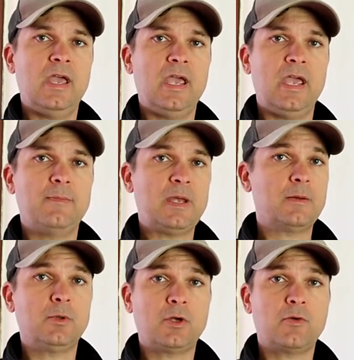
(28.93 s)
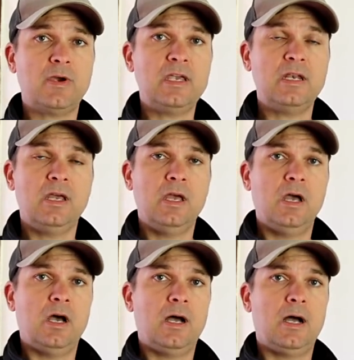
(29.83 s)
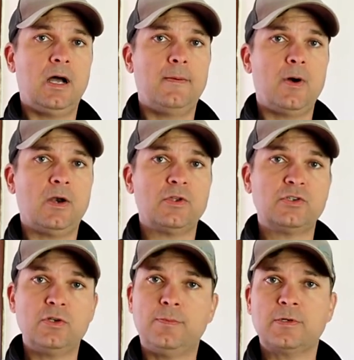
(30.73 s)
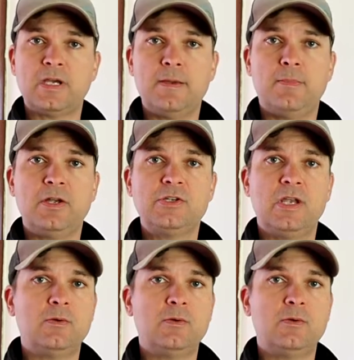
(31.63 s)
and make them look great on a super tight budget,